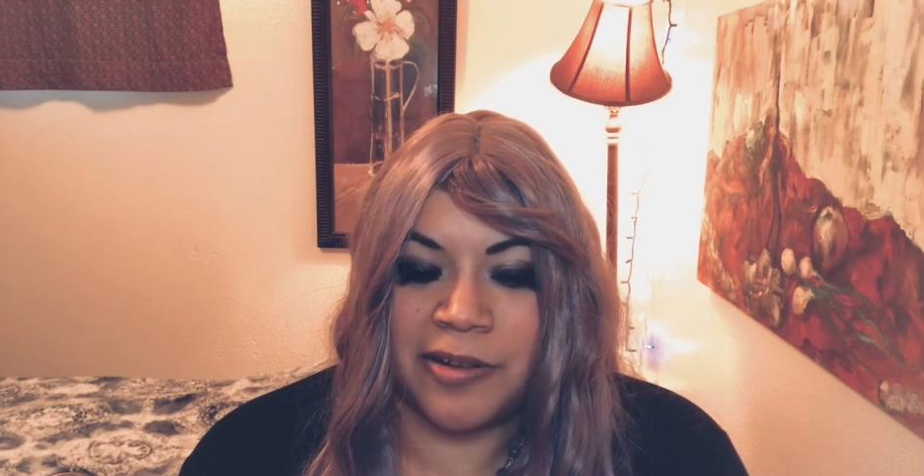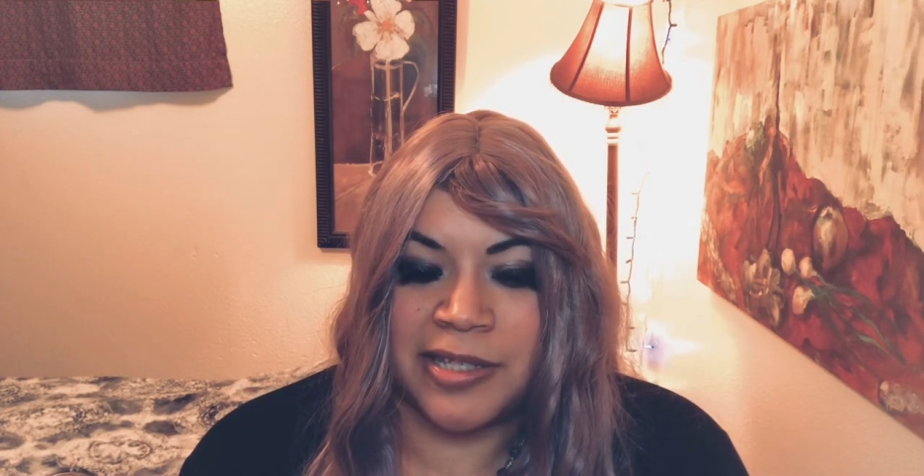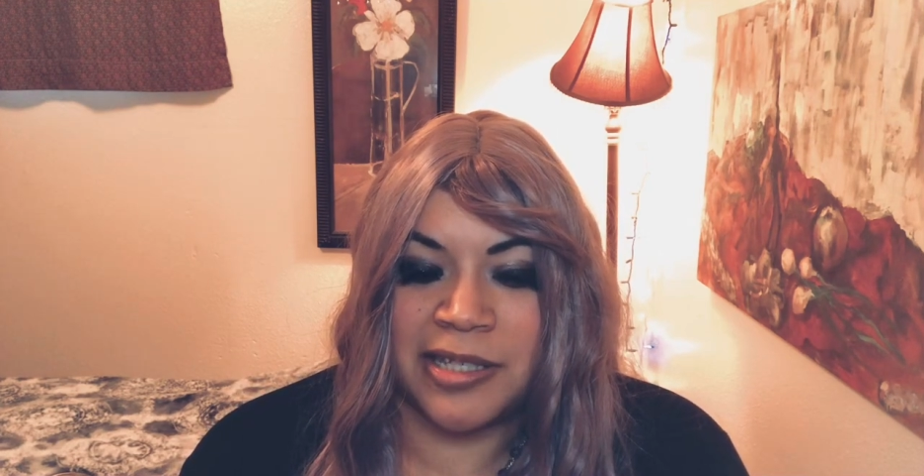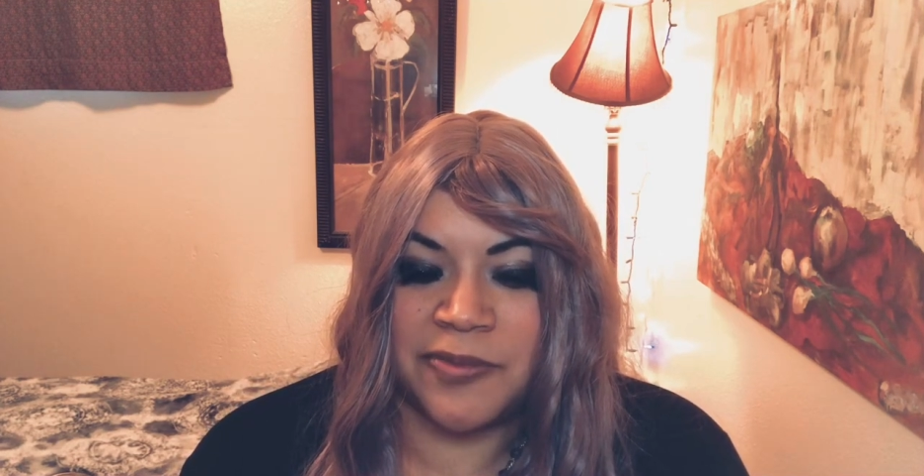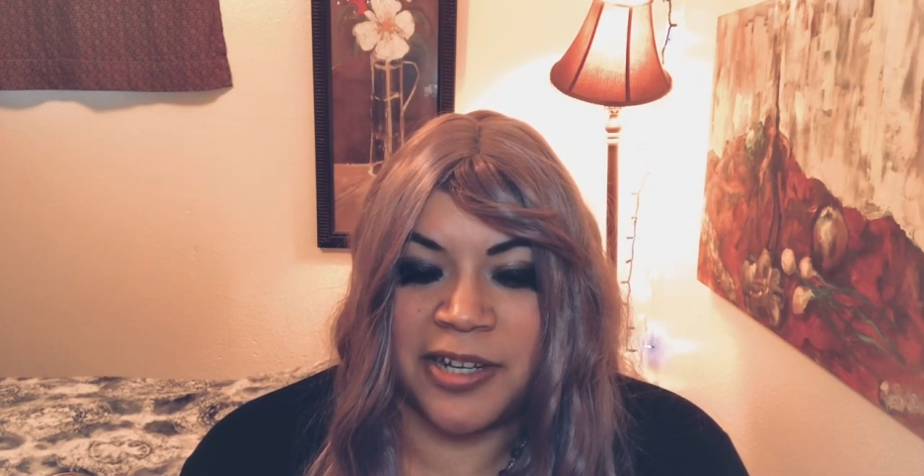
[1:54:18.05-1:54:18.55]
it's
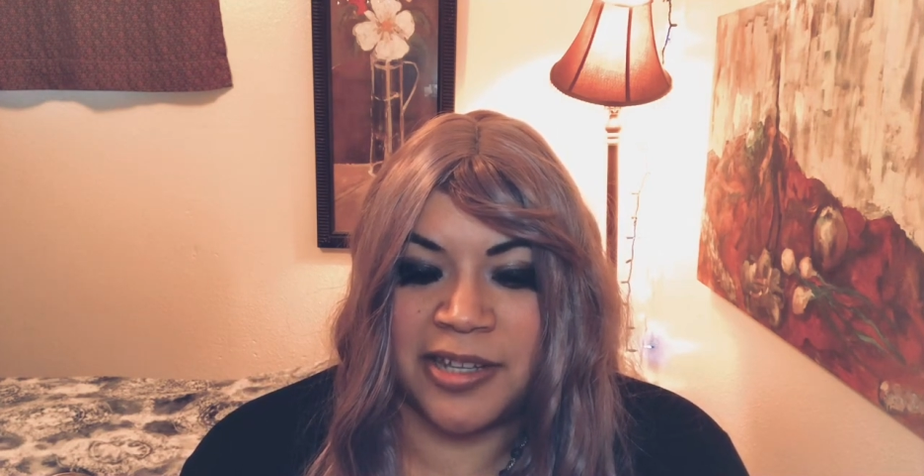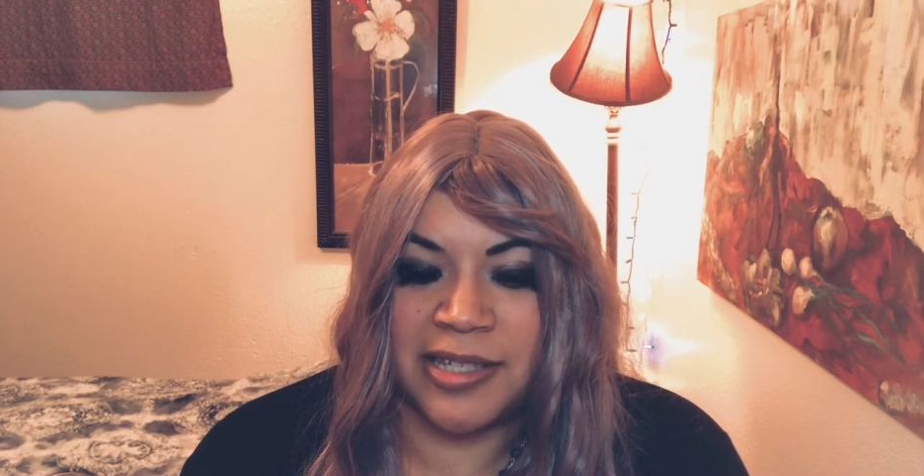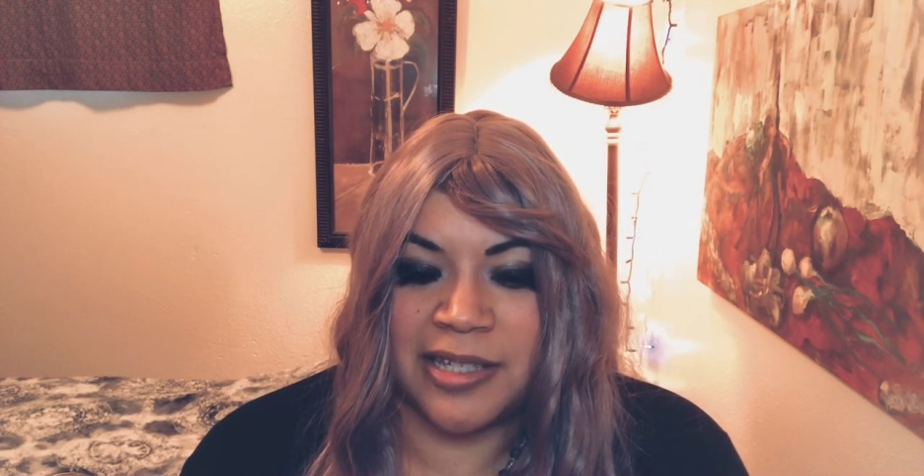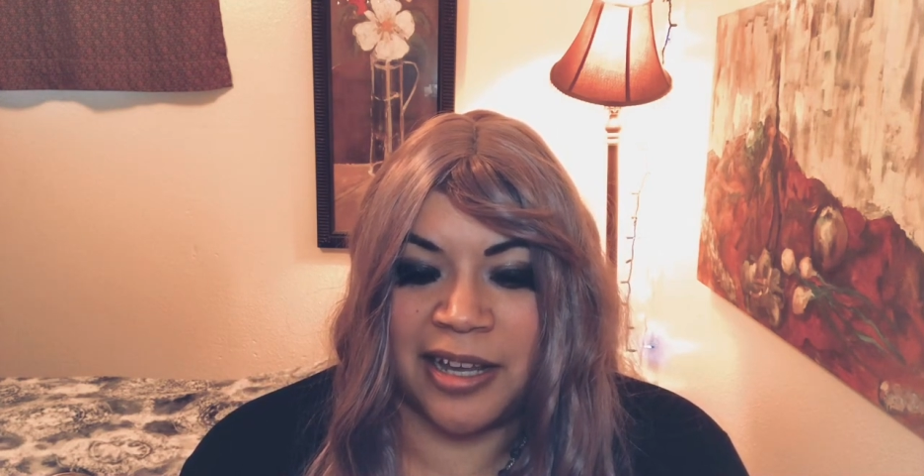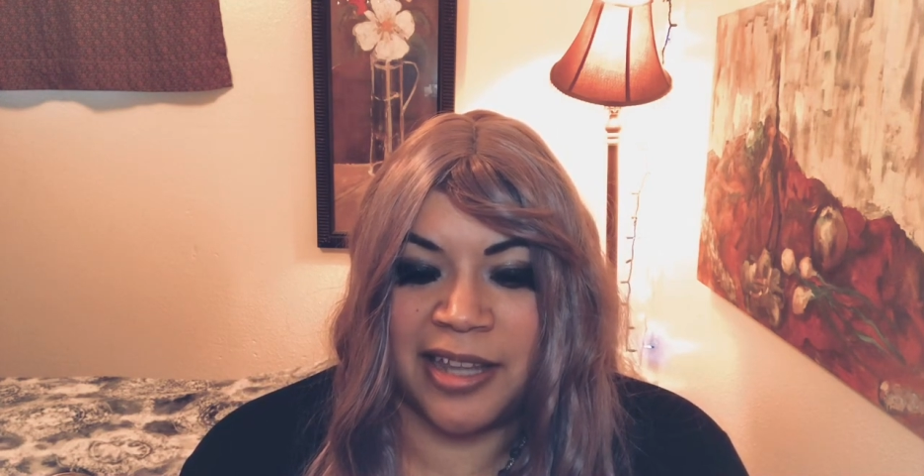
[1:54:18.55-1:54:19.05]
this video of
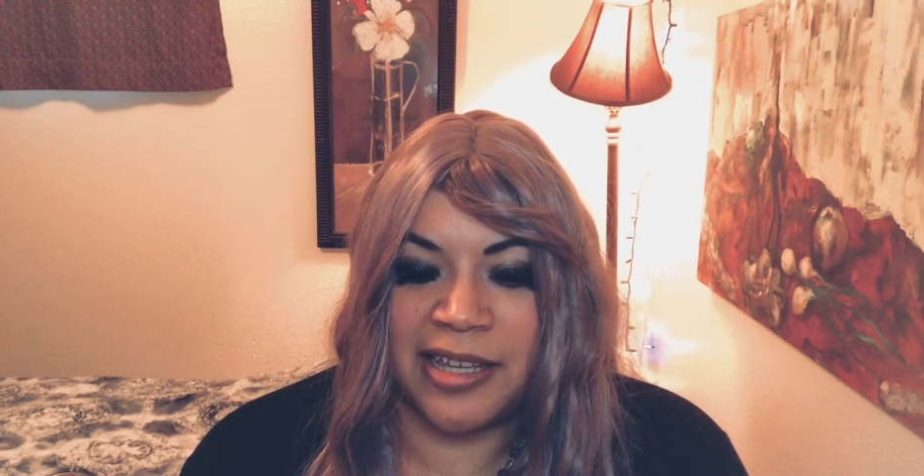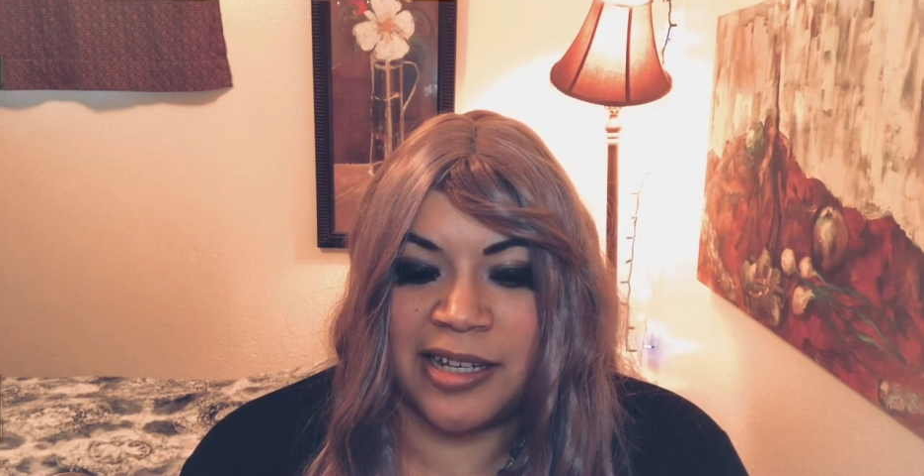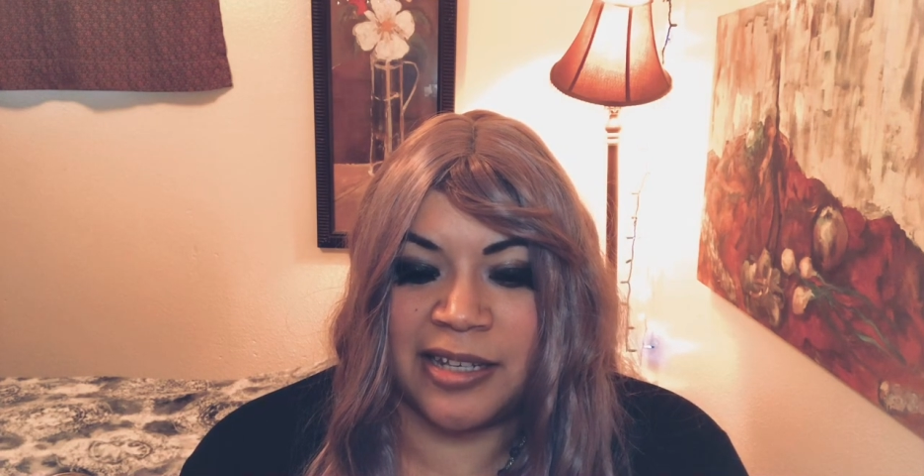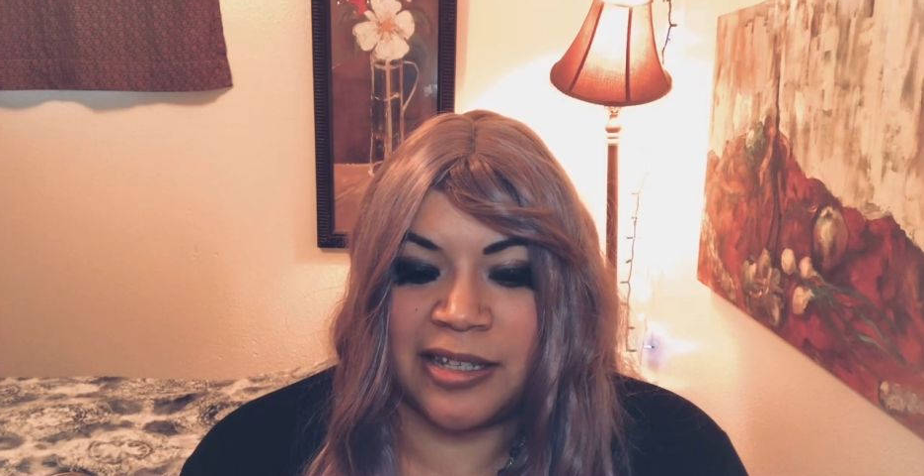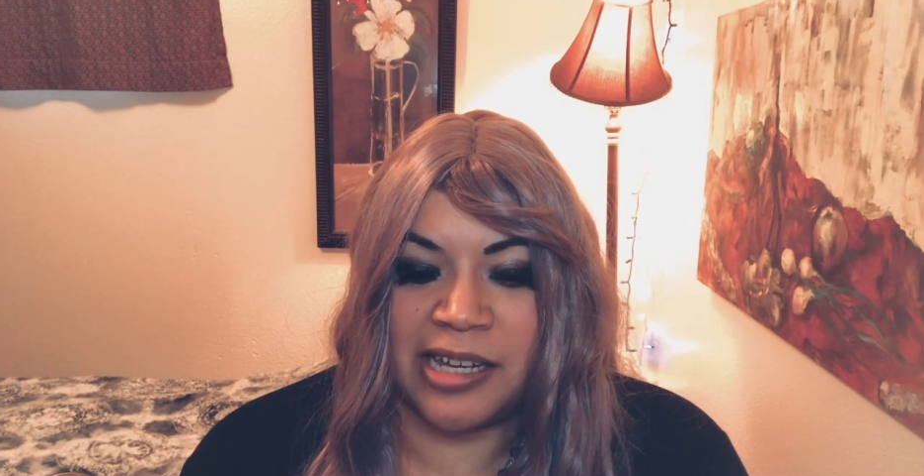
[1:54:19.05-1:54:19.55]
this guy that